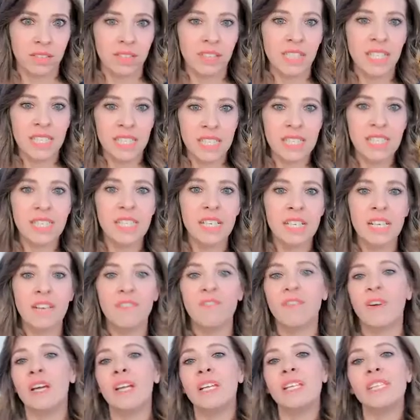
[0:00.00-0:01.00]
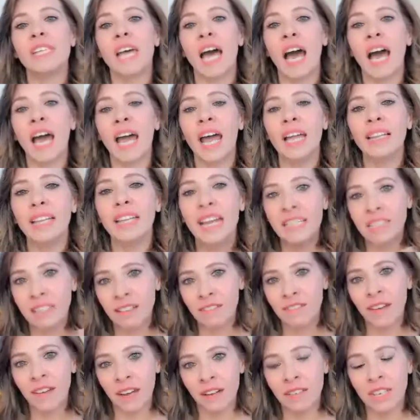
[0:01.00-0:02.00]
This is the difference. I laid
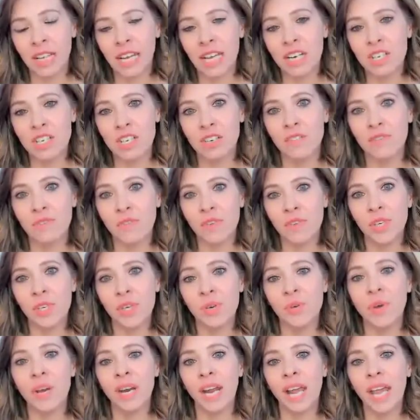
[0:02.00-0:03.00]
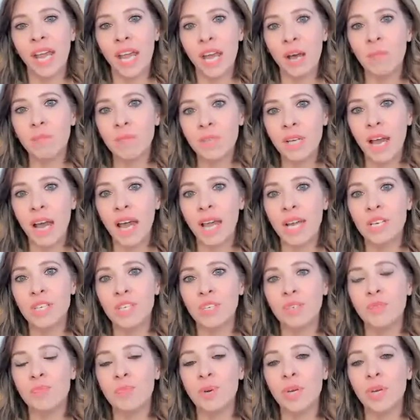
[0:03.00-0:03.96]
the foundation for you and I helped guide you,